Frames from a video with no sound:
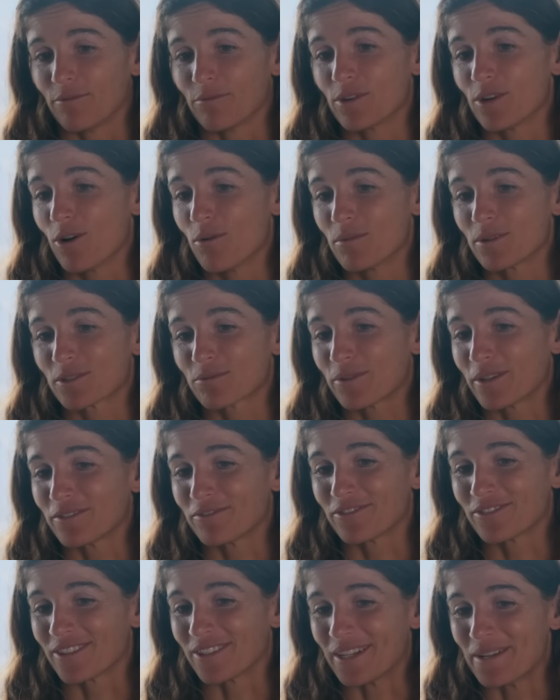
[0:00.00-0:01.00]
We almost
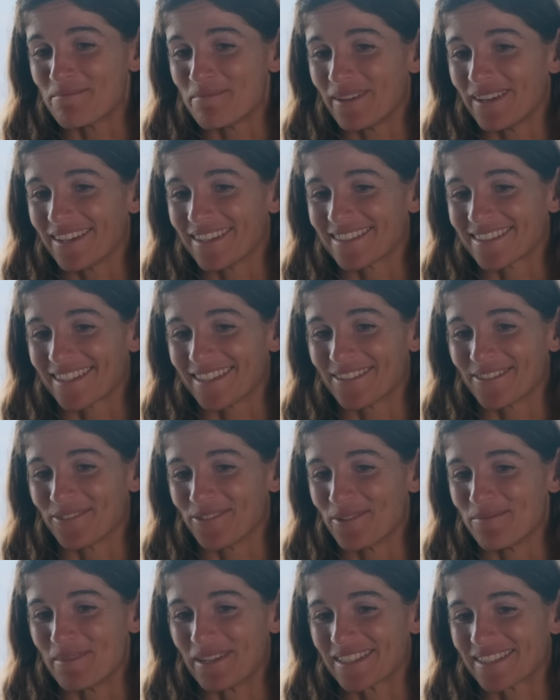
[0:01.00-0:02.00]
went for the Olympics, and
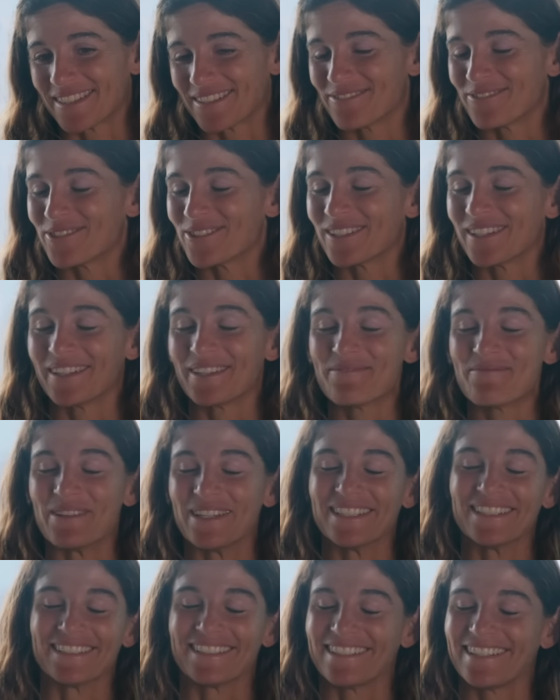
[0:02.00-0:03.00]
we missed it for a little
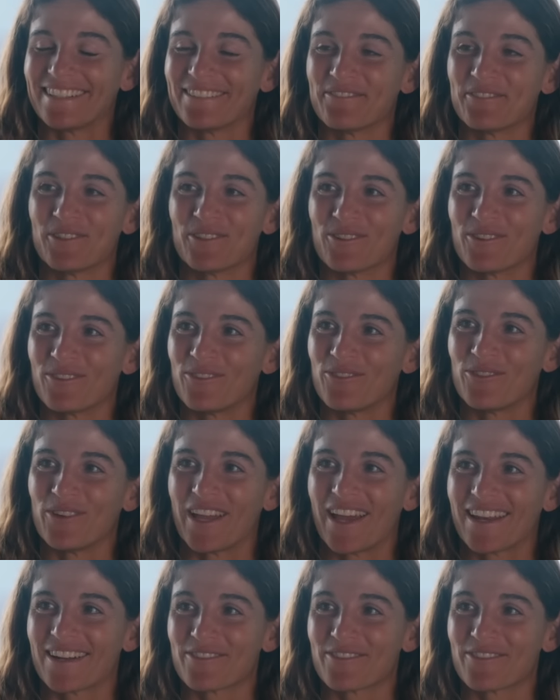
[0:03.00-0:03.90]
bit, and we had a